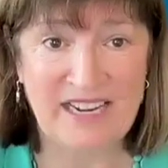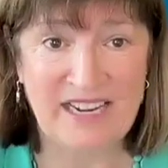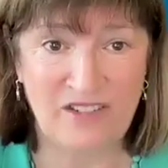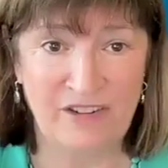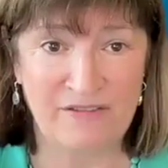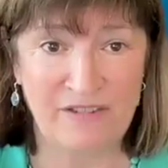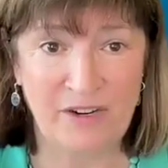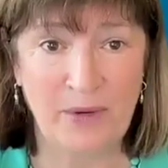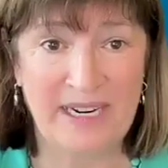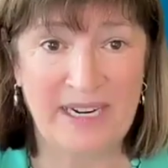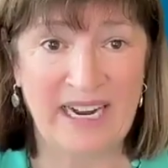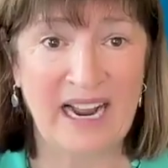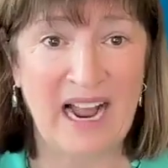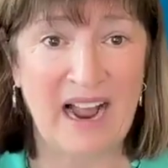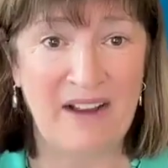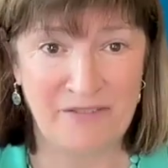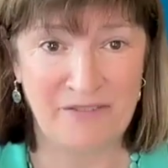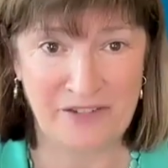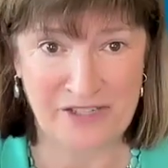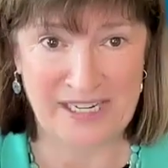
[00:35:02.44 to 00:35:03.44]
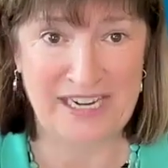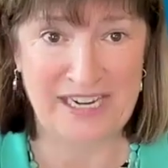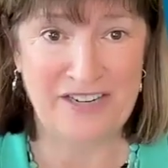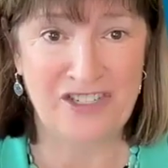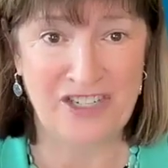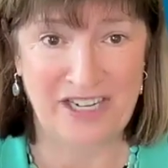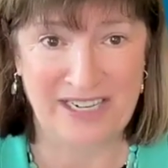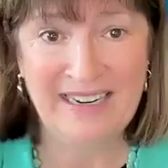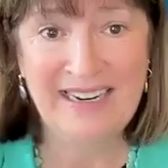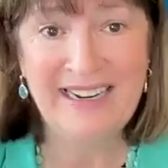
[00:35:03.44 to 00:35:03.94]
to engage everyone in
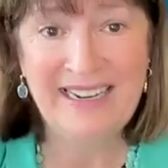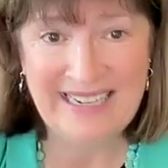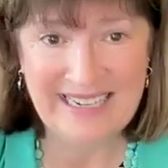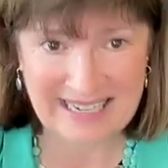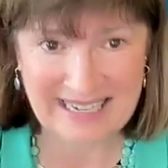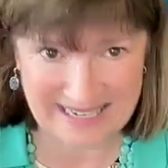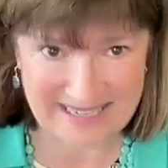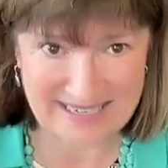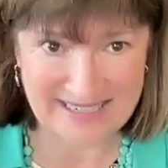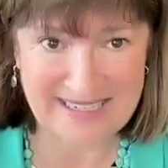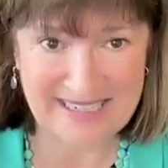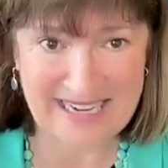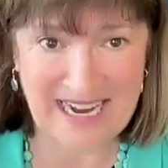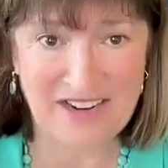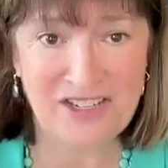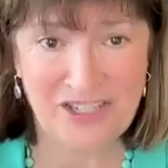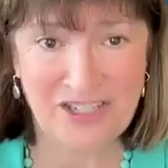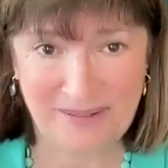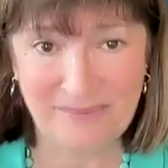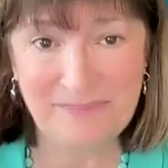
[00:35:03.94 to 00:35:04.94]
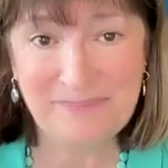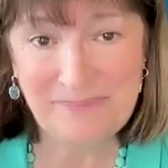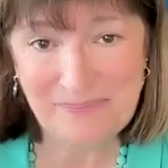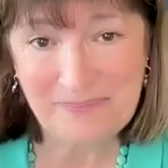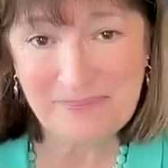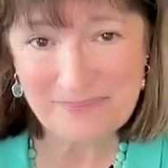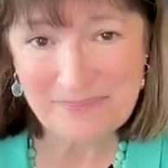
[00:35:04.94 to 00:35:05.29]
conversation, in discussion.